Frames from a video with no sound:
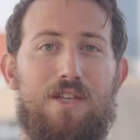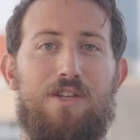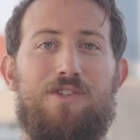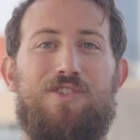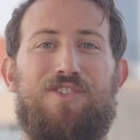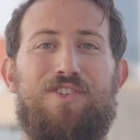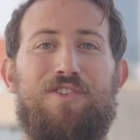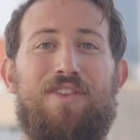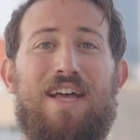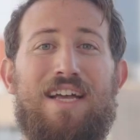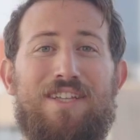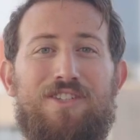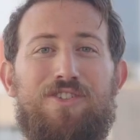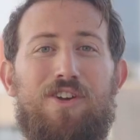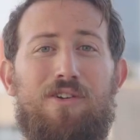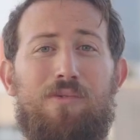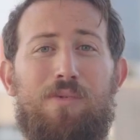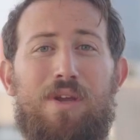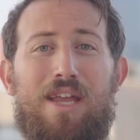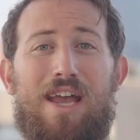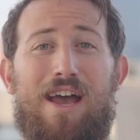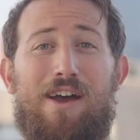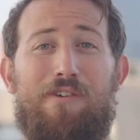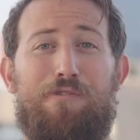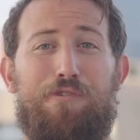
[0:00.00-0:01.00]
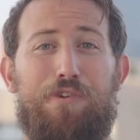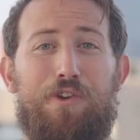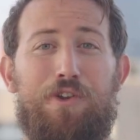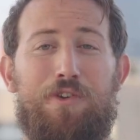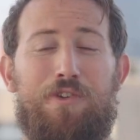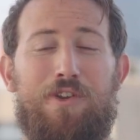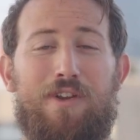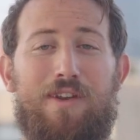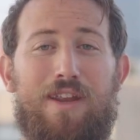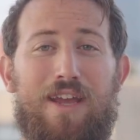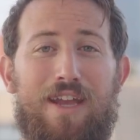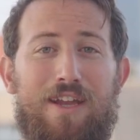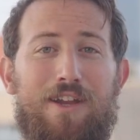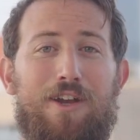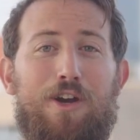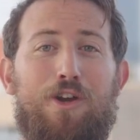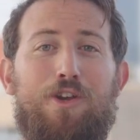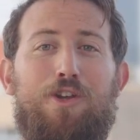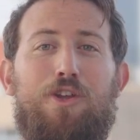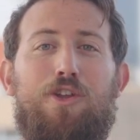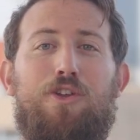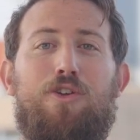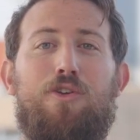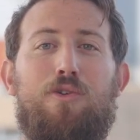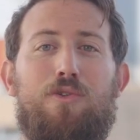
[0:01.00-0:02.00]
So that's all we have for you today. A
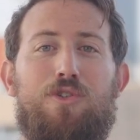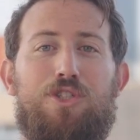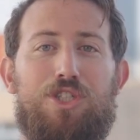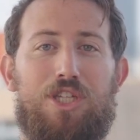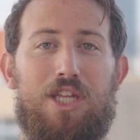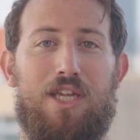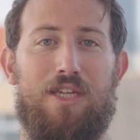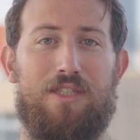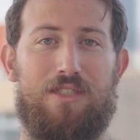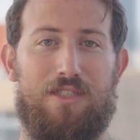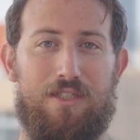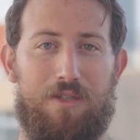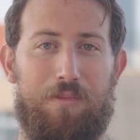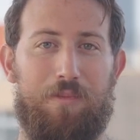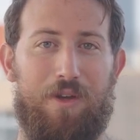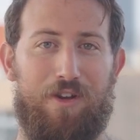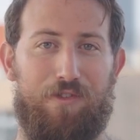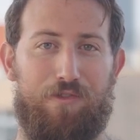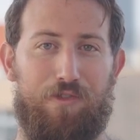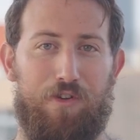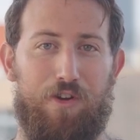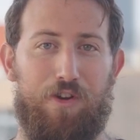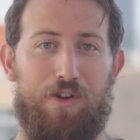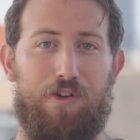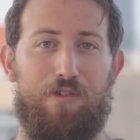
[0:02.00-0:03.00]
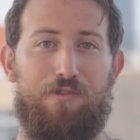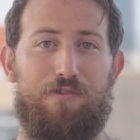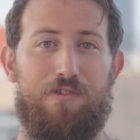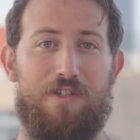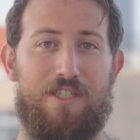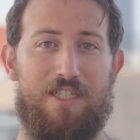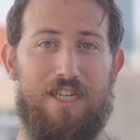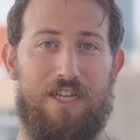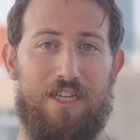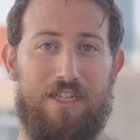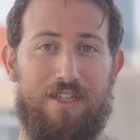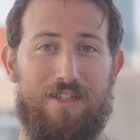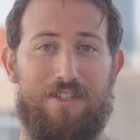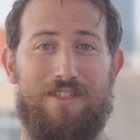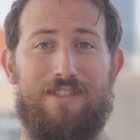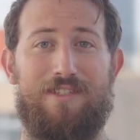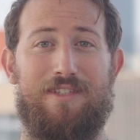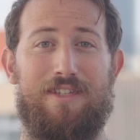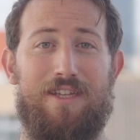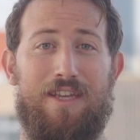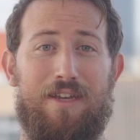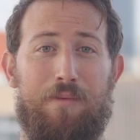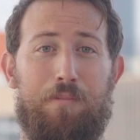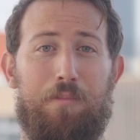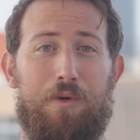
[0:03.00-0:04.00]
huge thanks to Manfrotto for sending
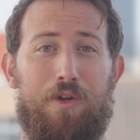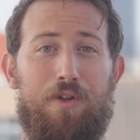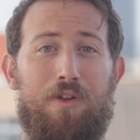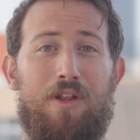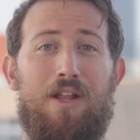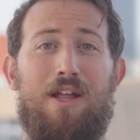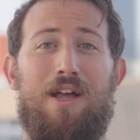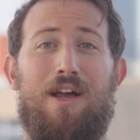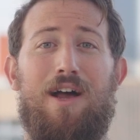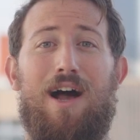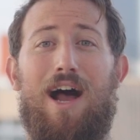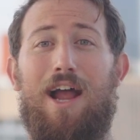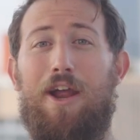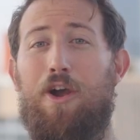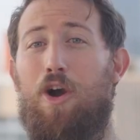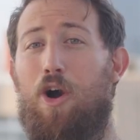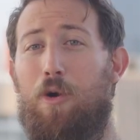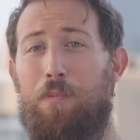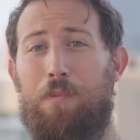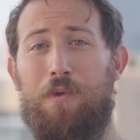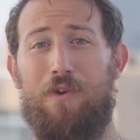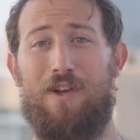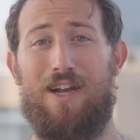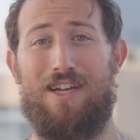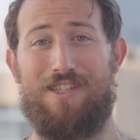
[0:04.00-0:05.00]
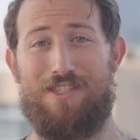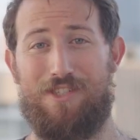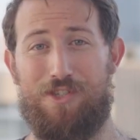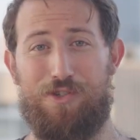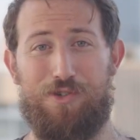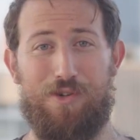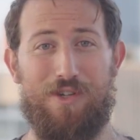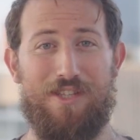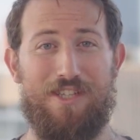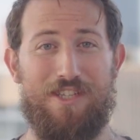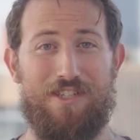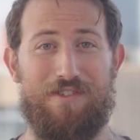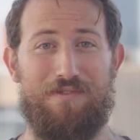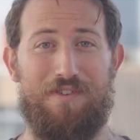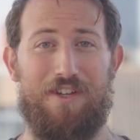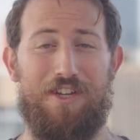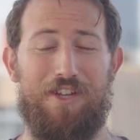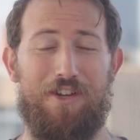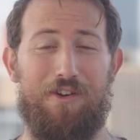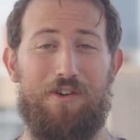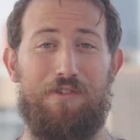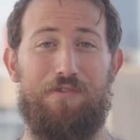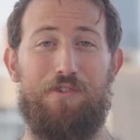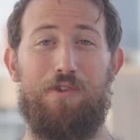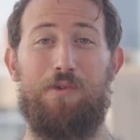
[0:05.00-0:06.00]
us the gimbal. I hope you guys enjoyed this
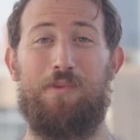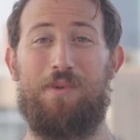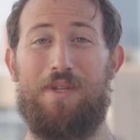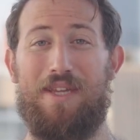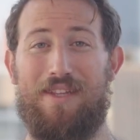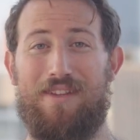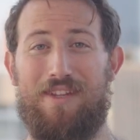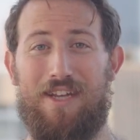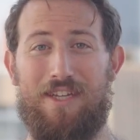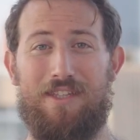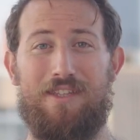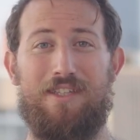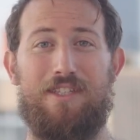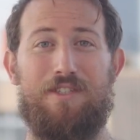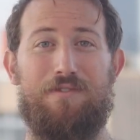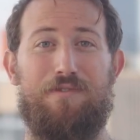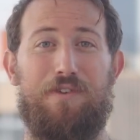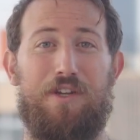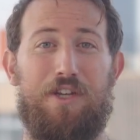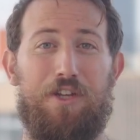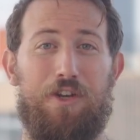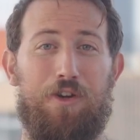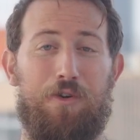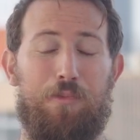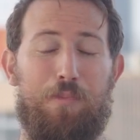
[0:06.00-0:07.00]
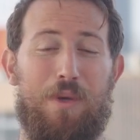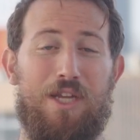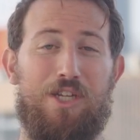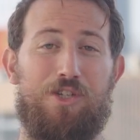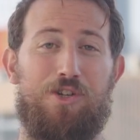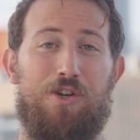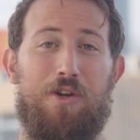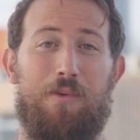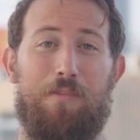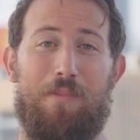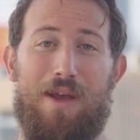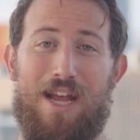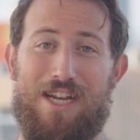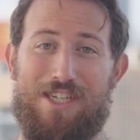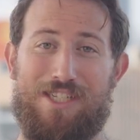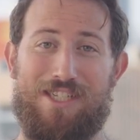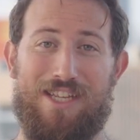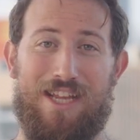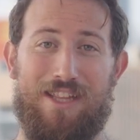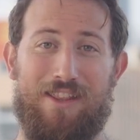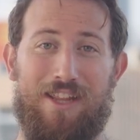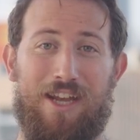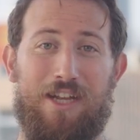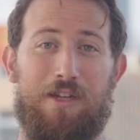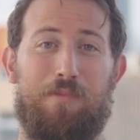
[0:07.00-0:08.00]
video. If you did like this video, make sure to mash
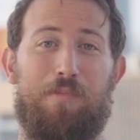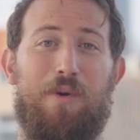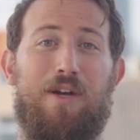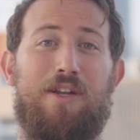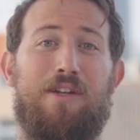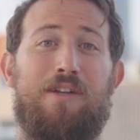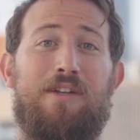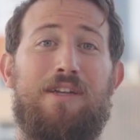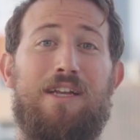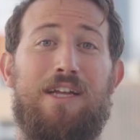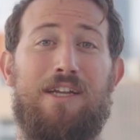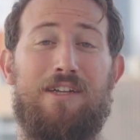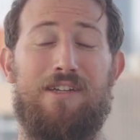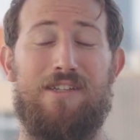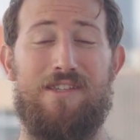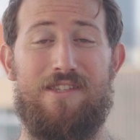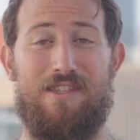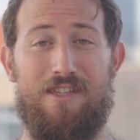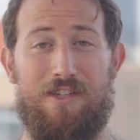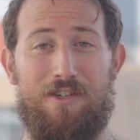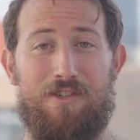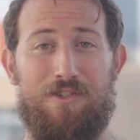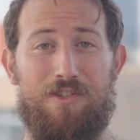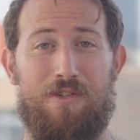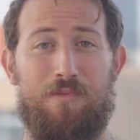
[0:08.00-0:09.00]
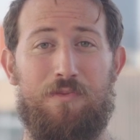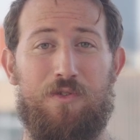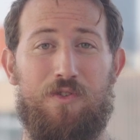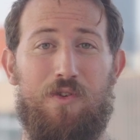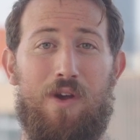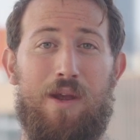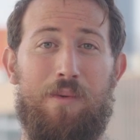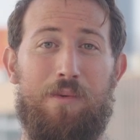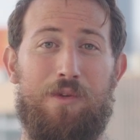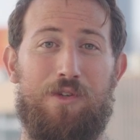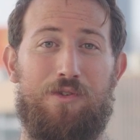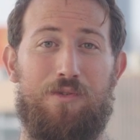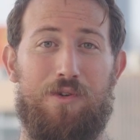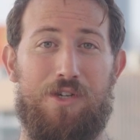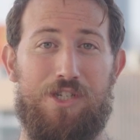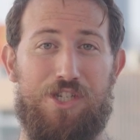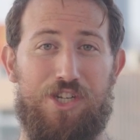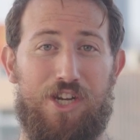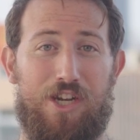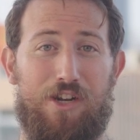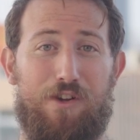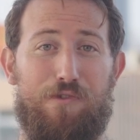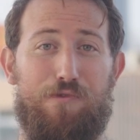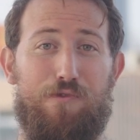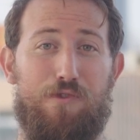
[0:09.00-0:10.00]
that like button and consider subscribing to our
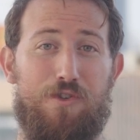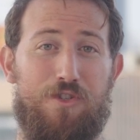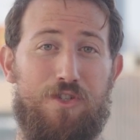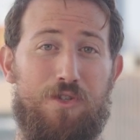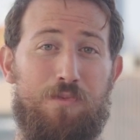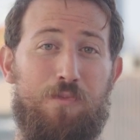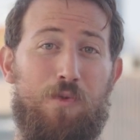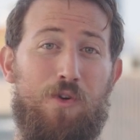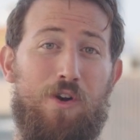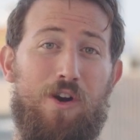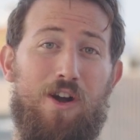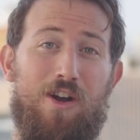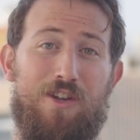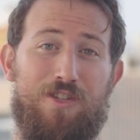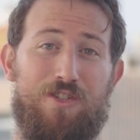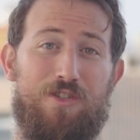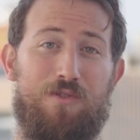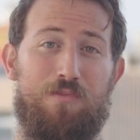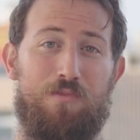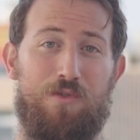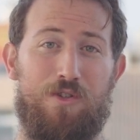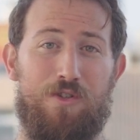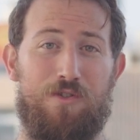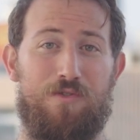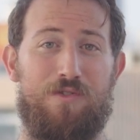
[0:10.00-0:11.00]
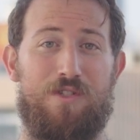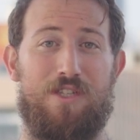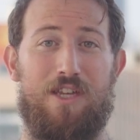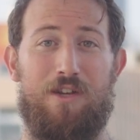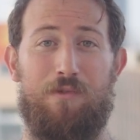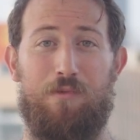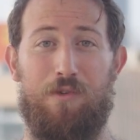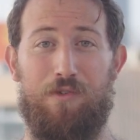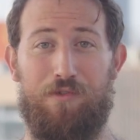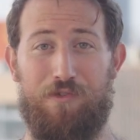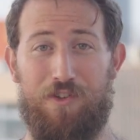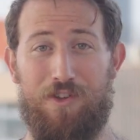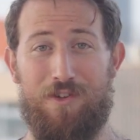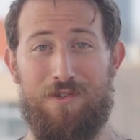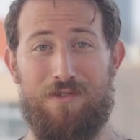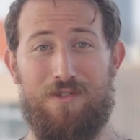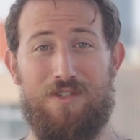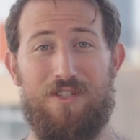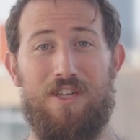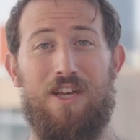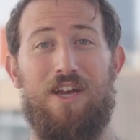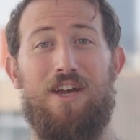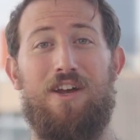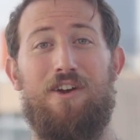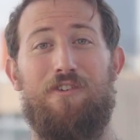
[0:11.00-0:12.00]
channel for some more awesome news and
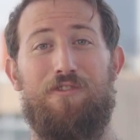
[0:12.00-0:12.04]
reviews.